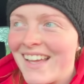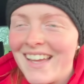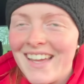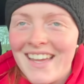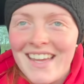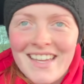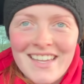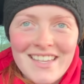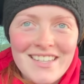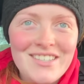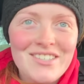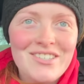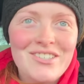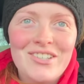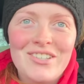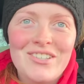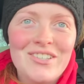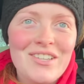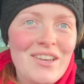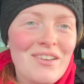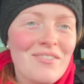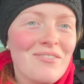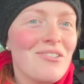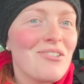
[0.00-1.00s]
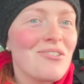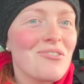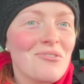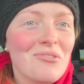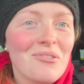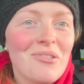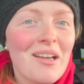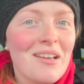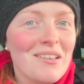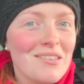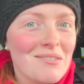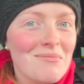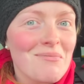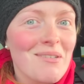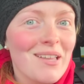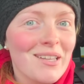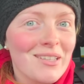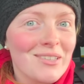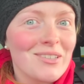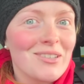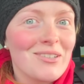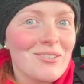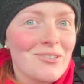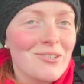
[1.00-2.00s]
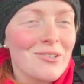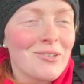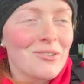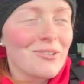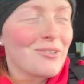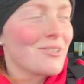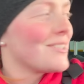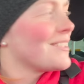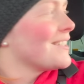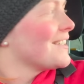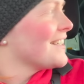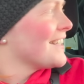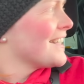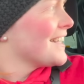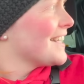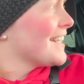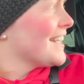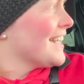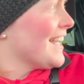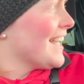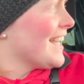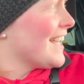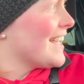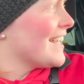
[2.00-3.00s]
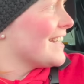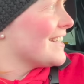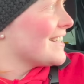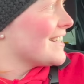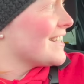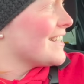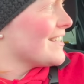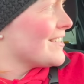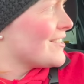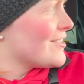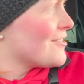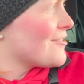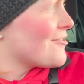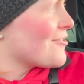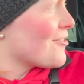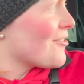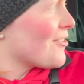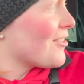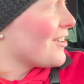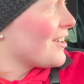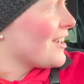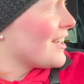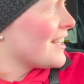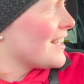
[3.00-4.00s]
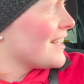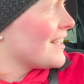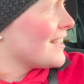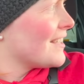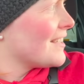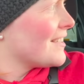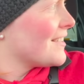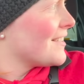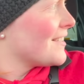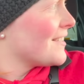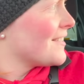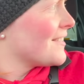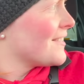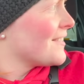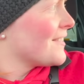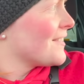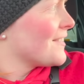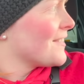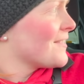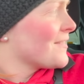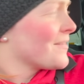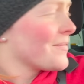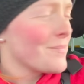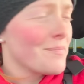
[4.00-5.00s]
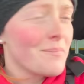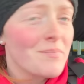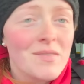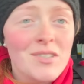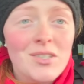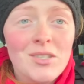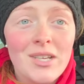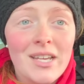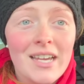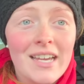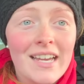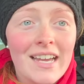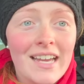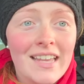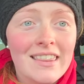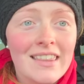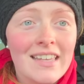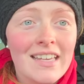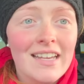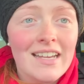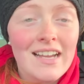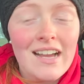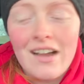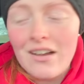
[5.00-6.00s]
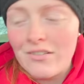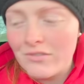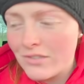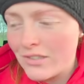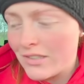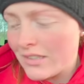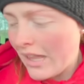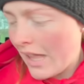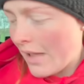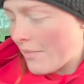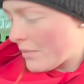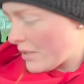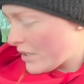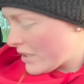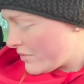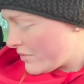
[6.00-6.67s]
It's just, if you know that smell, you know it is strong. So yeah, I think after lambing's